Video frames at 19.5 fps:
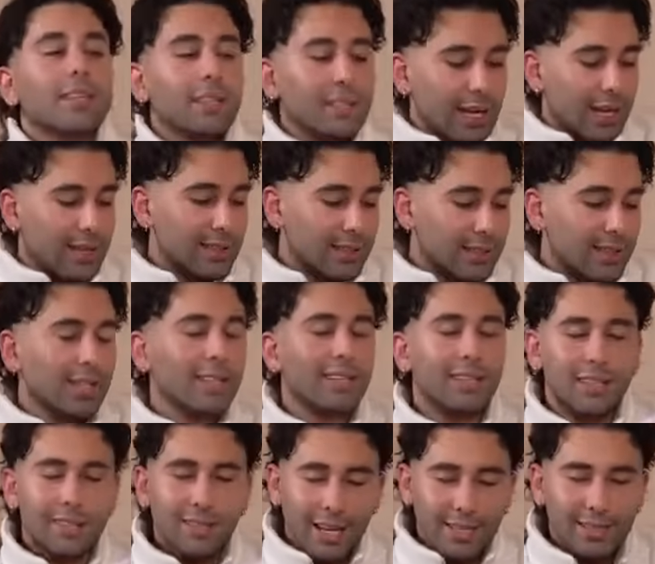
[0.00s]
On yes,
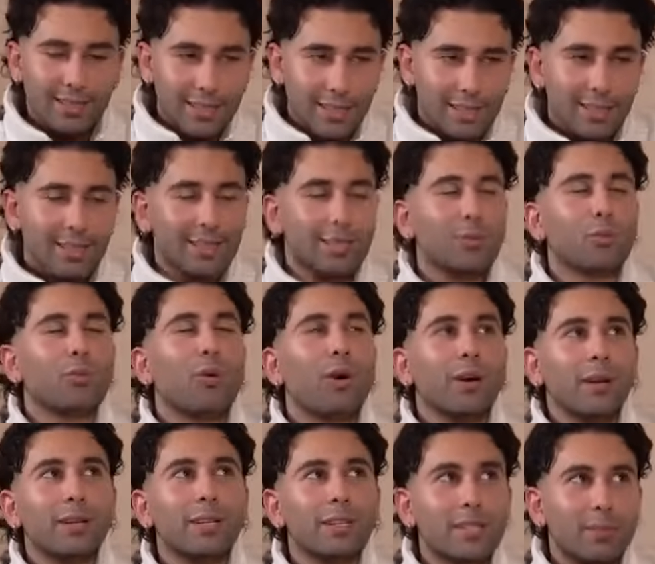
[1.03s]
Janmashtami. Yes, this is.
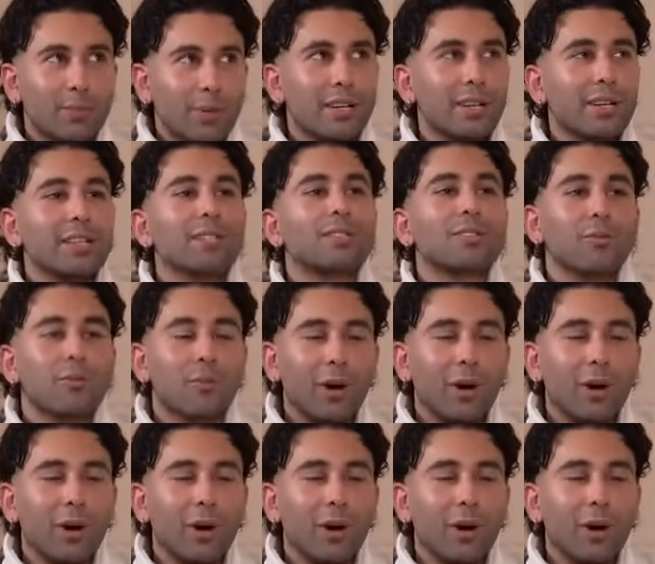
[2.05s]
What an experience.